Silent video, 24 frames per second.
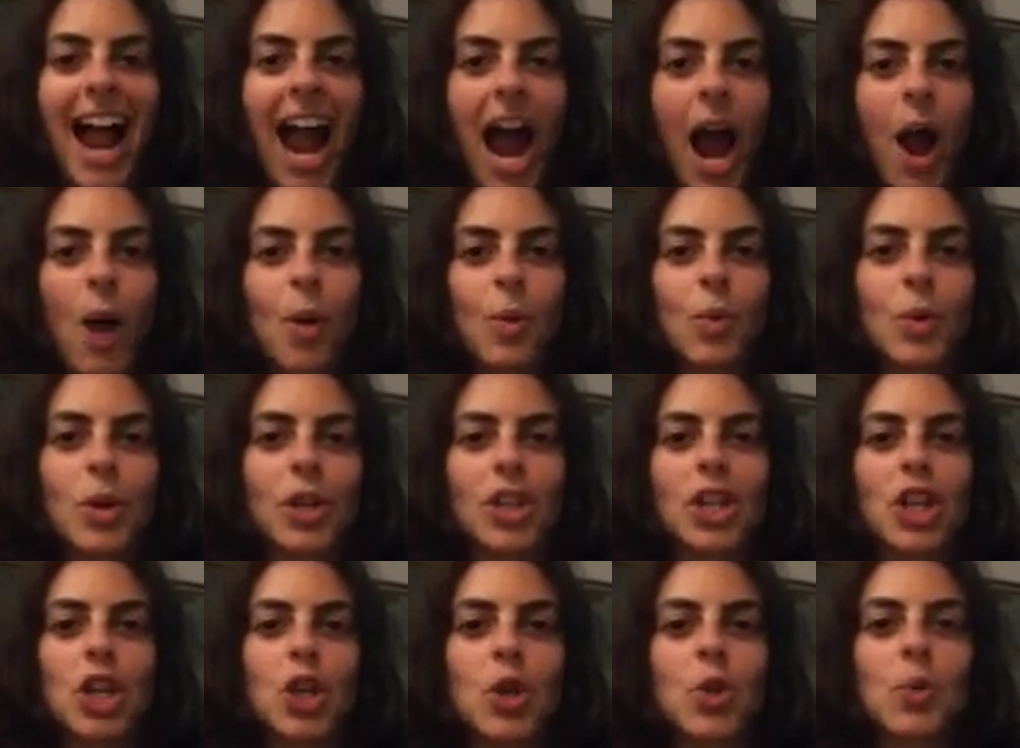how
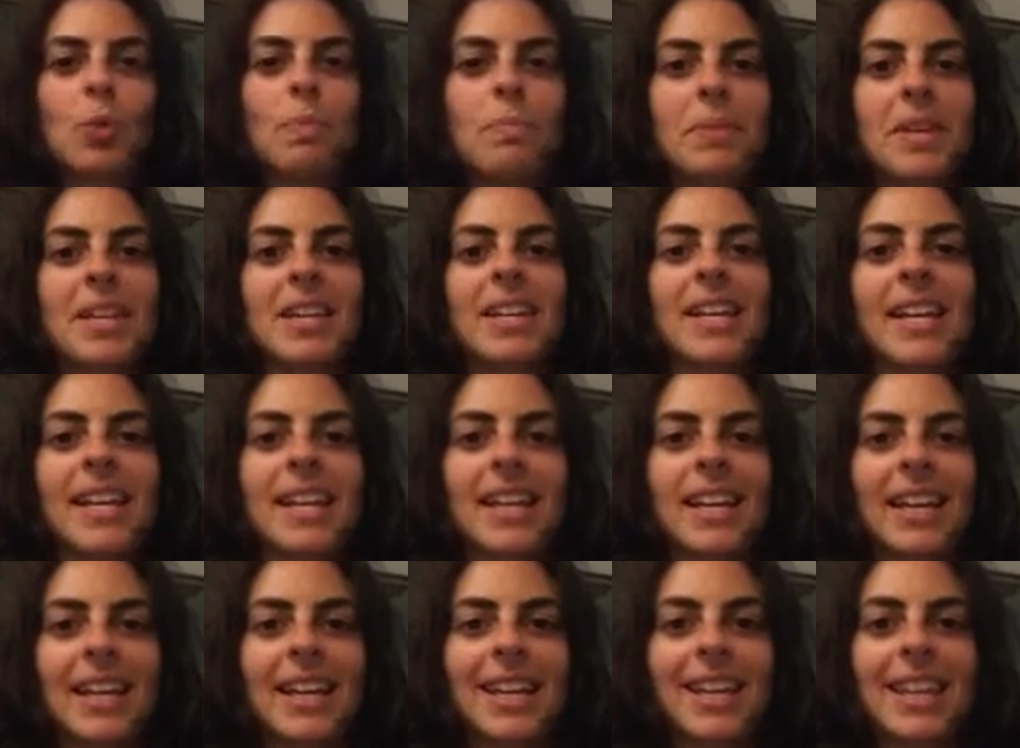would you
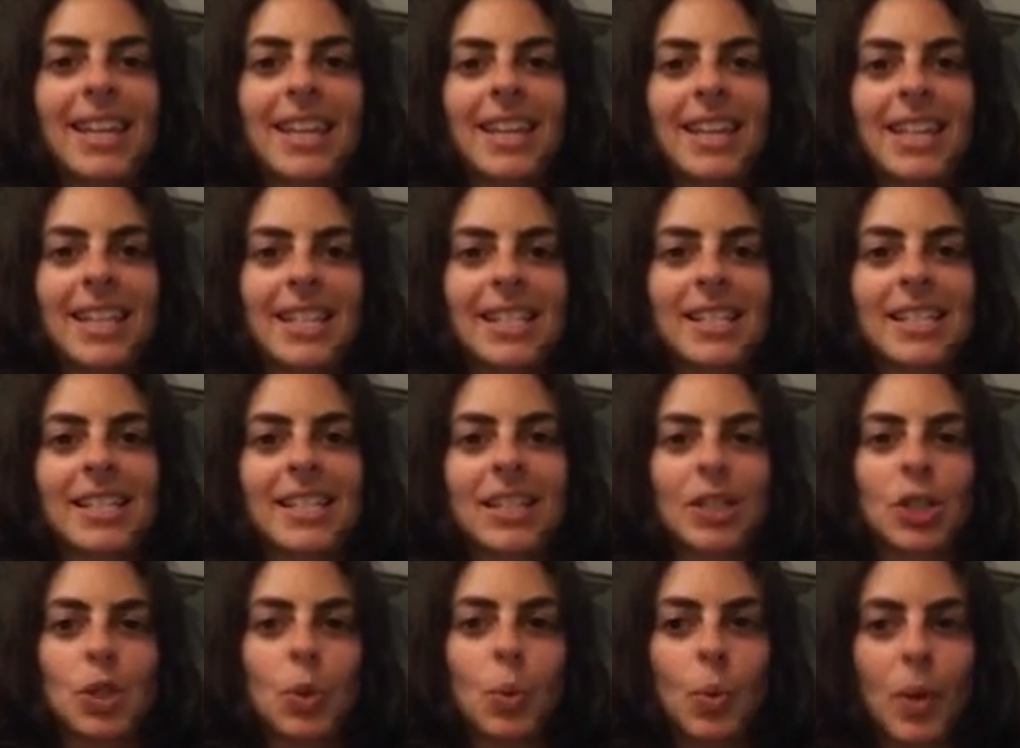be in this
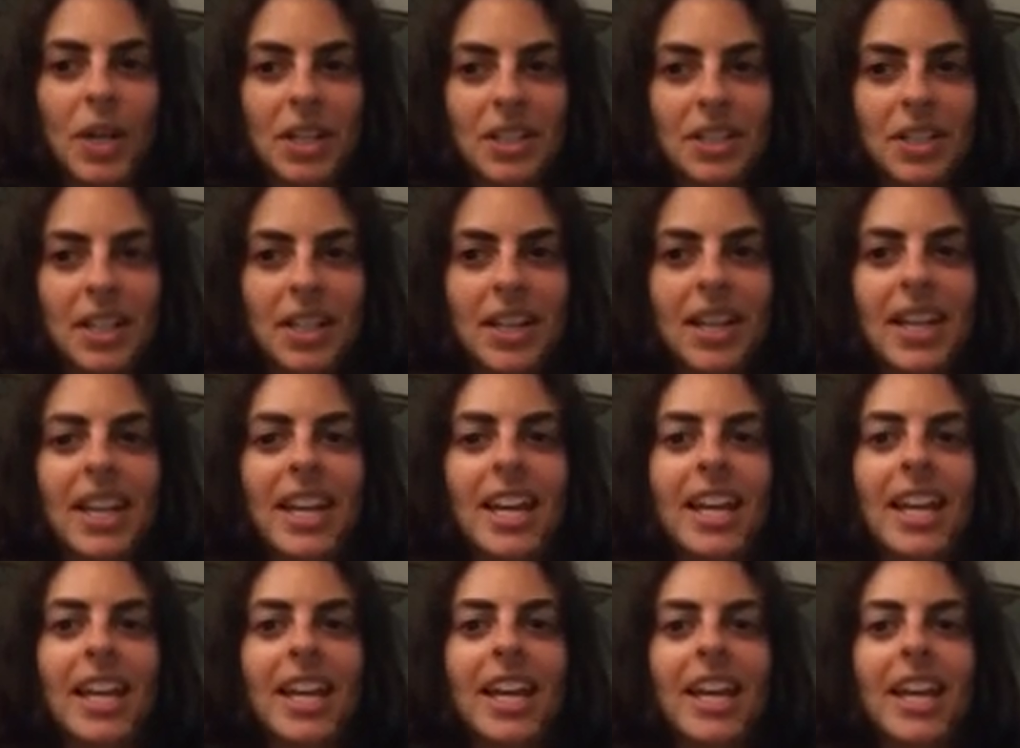situation
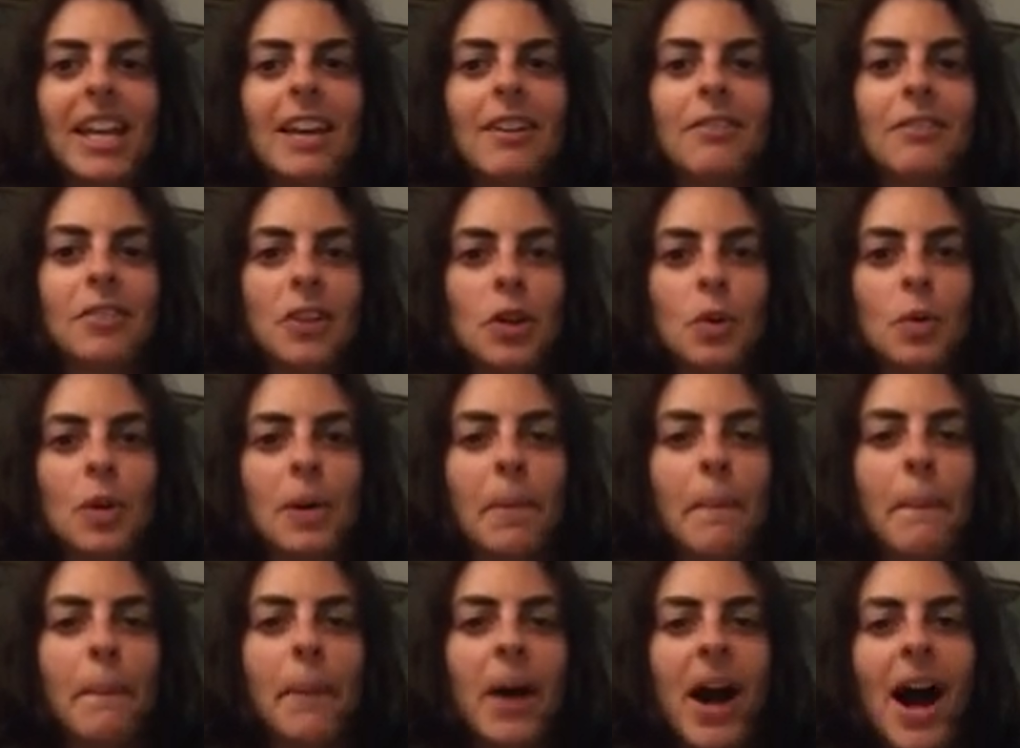if you
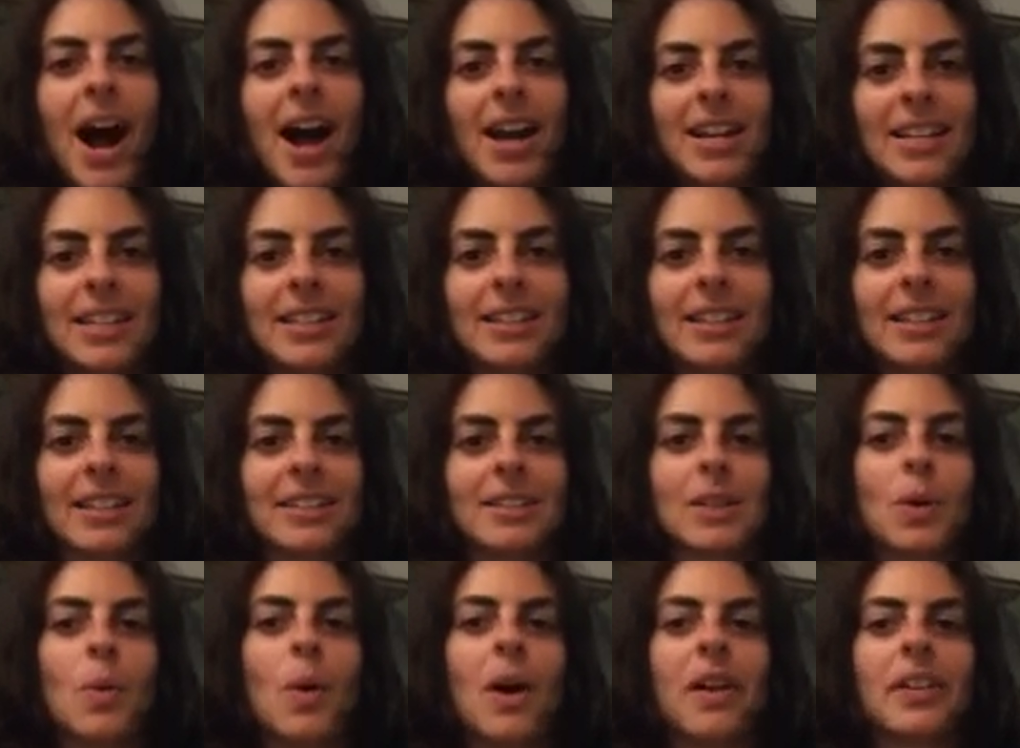embodied
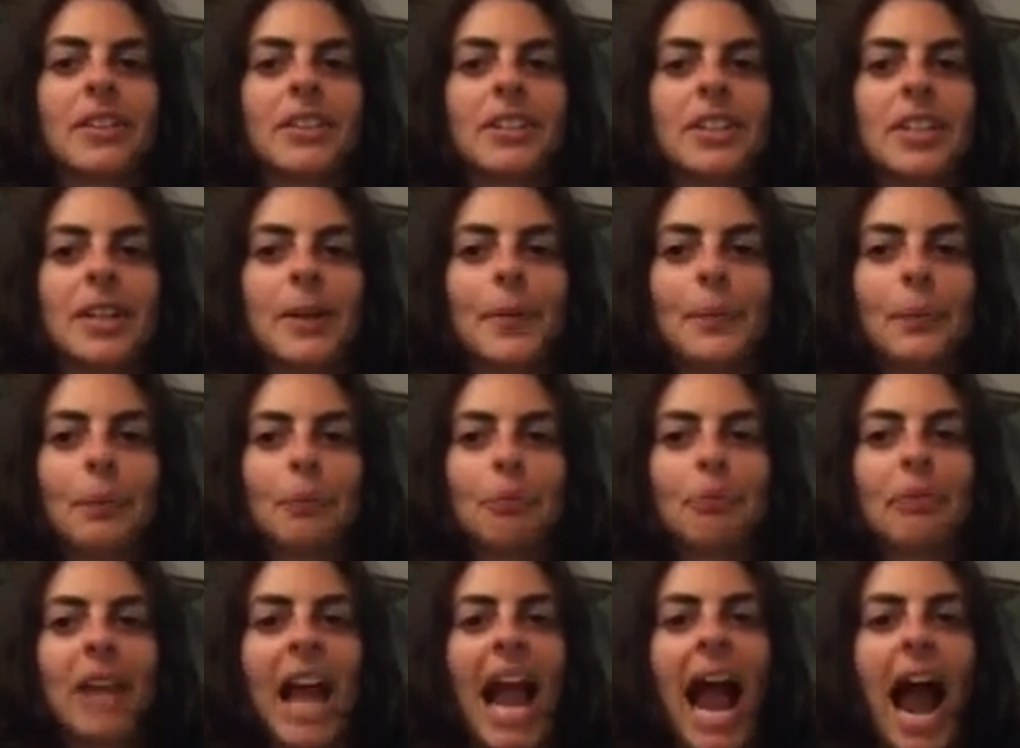this quality?
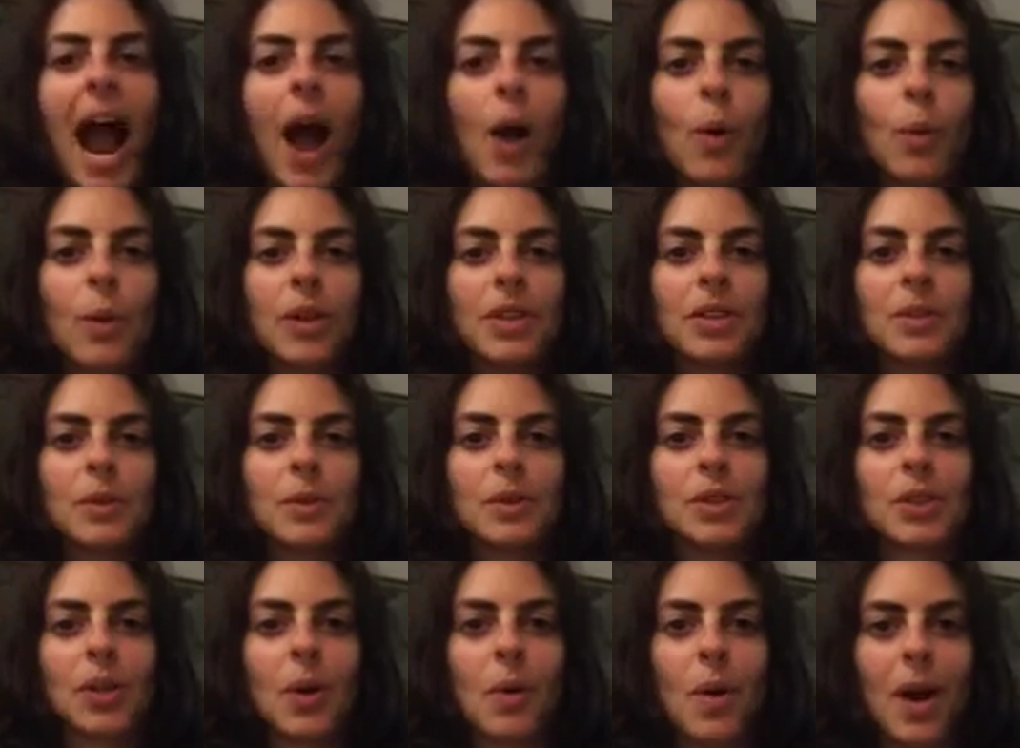How would you
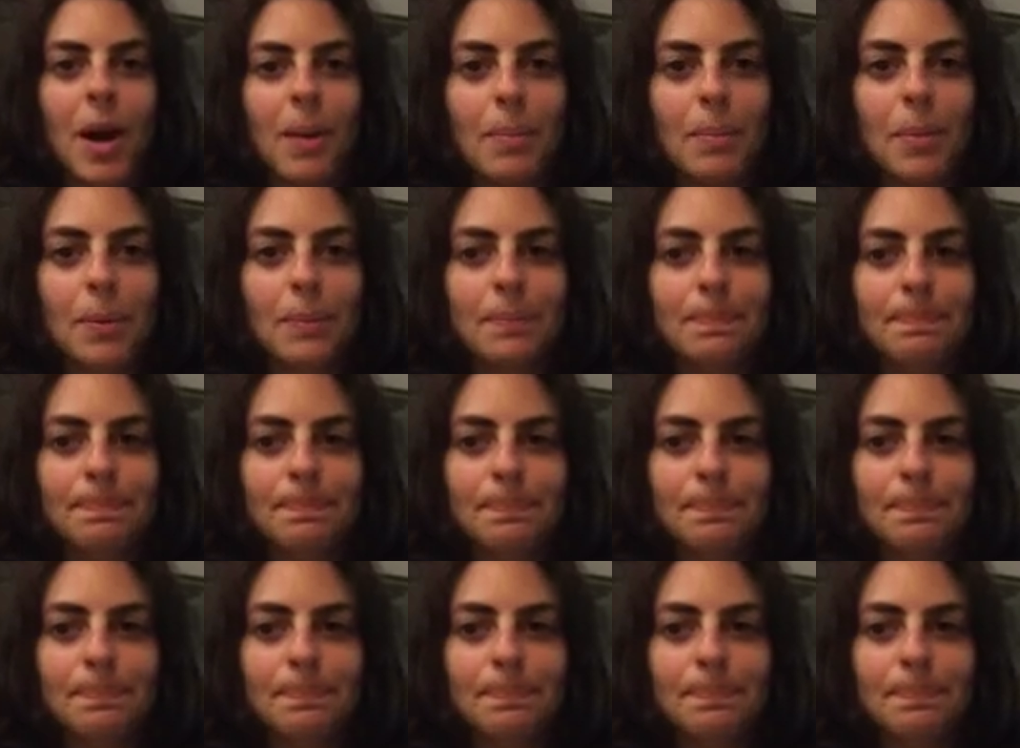show up?